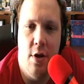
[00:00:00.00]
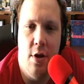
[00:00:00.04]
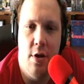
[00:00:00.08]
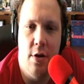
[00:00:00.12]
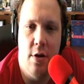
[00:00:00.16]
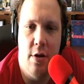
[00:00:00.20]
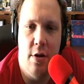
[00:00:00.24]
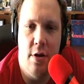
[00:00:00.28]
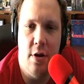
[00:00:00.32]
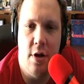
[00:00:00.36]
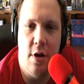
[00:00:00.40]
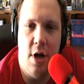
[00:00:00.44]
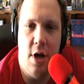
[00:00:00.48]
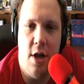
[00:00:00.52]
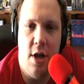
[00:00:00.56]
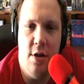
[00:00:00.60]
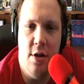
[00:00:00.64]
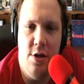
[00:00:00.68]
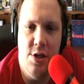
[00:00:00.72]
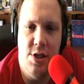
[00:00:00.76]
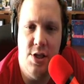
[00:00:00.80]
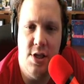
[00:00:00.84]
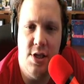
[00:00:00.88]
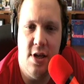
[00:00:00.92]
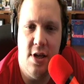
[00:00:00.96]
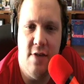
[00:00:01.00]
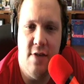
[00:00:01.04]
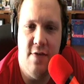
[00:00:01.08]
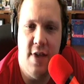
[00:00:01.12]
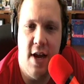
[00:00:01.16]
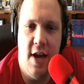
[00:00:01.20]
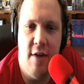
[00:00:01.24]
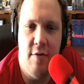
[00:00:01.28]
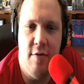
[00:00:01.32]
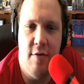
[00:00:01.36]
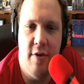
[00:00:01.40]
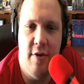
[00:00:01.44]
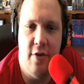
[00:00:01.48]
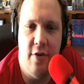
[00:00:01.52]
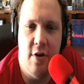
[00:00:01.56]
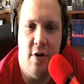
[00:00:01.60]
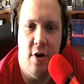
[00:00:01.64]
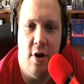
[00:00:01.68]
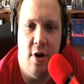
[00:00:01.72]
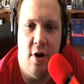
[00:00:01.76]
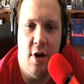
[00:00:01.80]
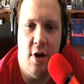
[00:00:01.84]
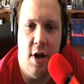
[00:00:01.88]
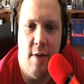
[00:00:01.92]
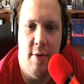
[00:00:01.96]
The colors of that river
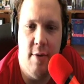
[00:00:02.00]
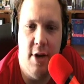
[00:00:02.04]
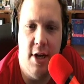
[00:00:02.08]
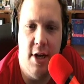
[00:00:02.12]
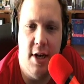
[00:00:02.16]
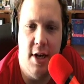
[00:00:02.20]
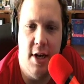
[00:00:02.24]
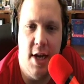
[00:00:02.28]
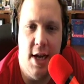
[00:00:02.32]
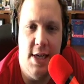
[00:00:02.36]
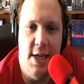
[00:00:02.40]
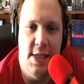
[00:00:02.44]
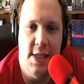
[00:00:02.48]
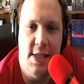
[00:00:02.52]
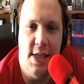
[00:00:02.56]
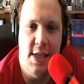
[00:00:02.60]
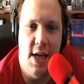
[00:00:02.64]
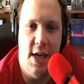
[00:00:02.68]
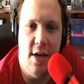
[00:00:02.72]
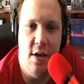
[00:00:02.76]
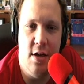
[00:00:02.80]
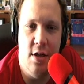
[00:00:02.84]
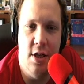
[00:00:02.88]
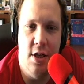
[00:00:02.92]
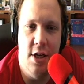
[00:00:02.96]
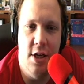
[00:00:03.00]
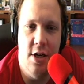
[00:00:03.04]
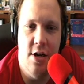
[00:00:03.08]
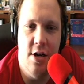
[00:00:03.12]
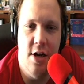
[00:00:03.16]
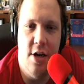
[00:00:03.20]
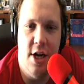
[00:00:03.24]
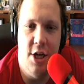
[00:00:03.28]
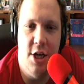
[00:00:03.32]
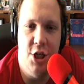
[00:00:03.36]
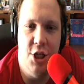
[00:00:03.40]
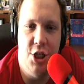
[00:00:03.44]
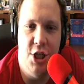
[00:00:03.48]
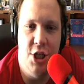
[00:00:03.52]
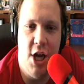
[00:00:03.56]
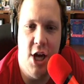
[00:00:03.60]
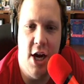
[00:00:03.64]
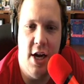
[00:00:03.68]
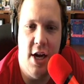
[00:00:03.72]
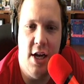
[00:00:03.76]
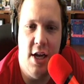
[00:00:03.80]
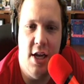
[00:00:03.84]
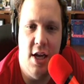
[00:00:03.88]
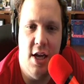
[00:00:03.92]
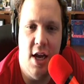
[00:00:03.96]
are coming in nice and clear and
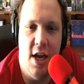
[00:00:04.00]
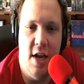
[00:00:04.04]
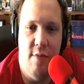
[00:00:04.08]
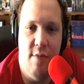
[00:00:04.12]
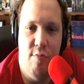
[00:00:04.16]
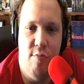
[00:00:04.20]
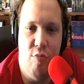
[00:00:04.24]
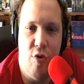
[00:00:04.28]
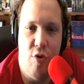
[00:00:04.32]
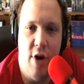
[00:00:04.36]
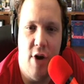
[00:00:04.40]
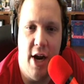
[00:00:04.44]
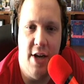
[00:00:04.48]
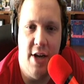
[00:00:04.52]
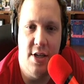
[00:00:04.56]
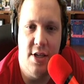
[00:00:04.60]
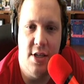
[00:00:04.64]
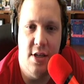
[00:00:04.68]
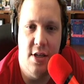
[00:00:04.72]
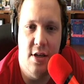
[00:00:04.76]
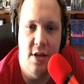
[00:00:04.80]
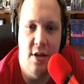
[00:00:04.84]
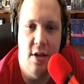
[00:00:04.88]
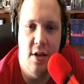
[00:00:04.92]
shiny and bright.